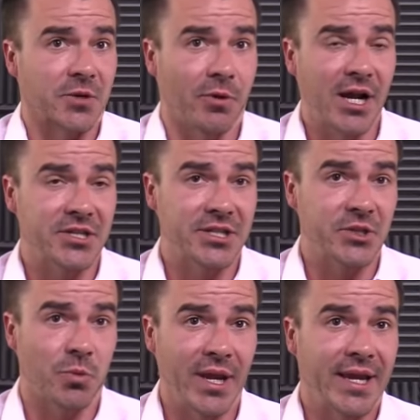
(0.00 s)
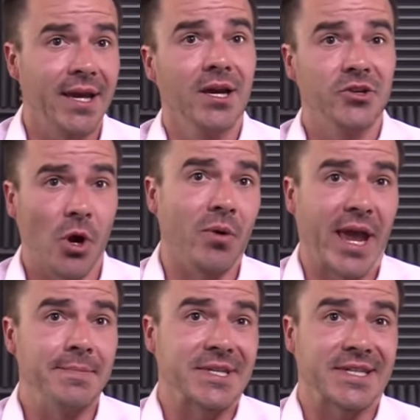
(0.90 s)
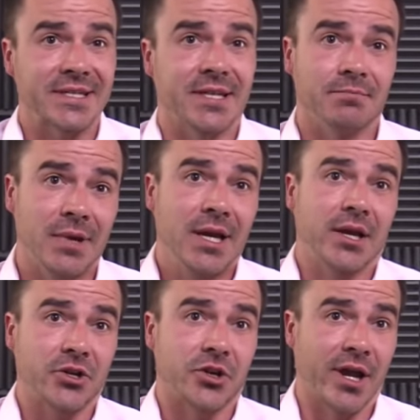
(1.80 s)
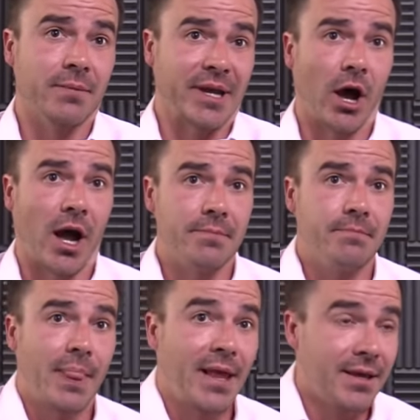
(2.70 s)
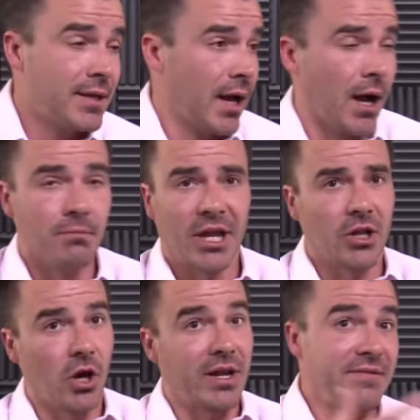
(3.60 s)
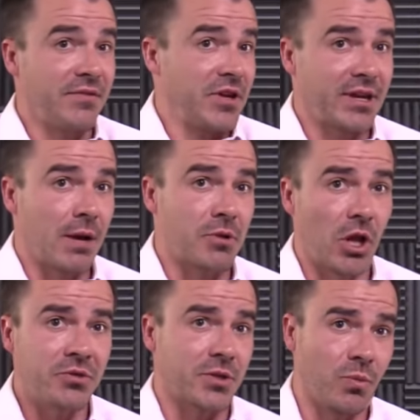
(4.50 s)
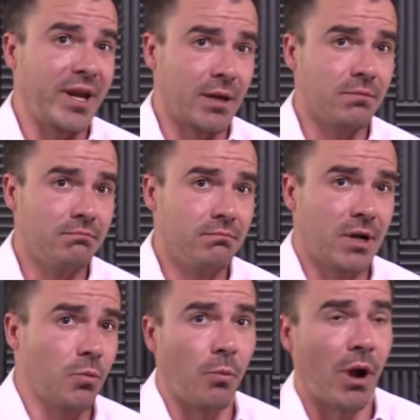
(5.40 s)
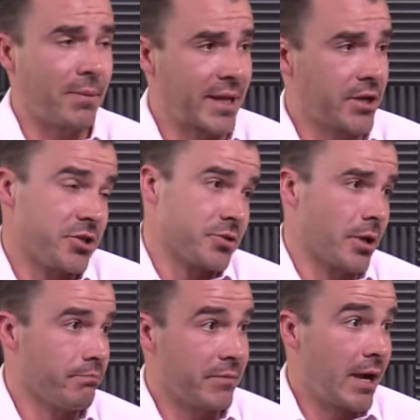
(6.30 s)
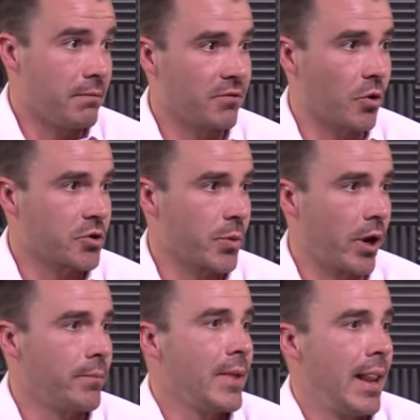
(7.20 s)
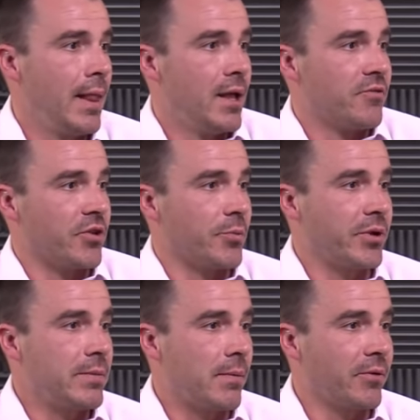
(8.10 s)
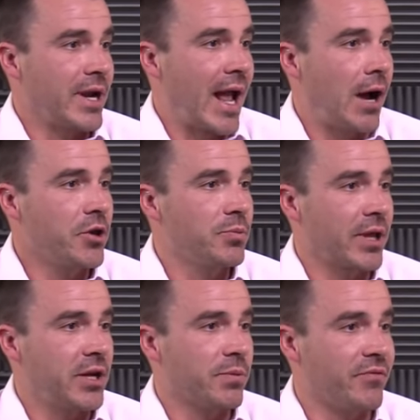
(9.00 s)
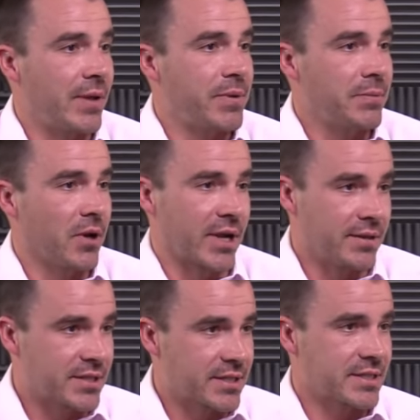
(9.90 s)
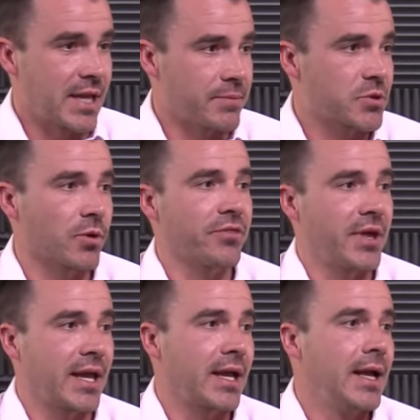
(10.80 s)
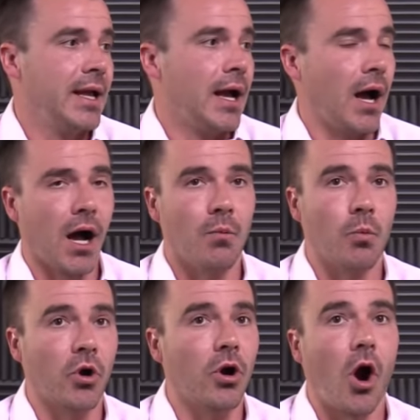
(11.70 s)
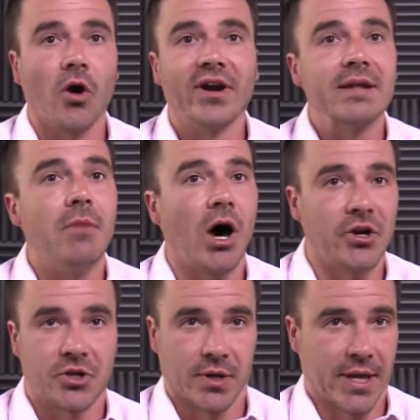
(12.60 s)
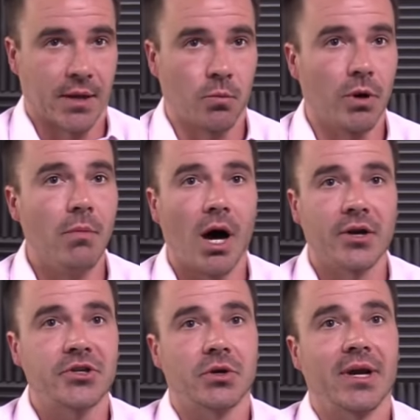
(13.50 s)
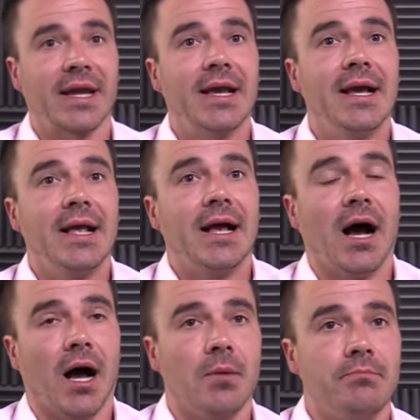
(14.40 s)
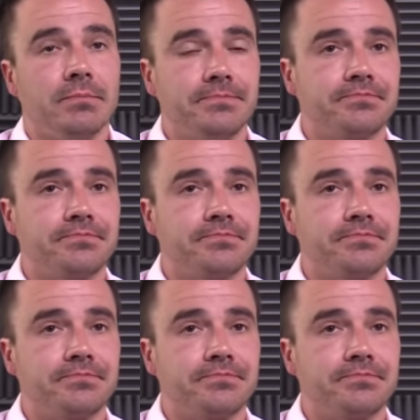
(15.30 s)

prizes each week. Don't game the system because you're going to be caught. Um, let alone even if you come close to winning, we'll probably catch you. So yeah, of course we are. For the premium arena, how do you plan to prevent people? Okay, this is the same sort of thing. Um, we're already monitoring it. We're monitoring. Um,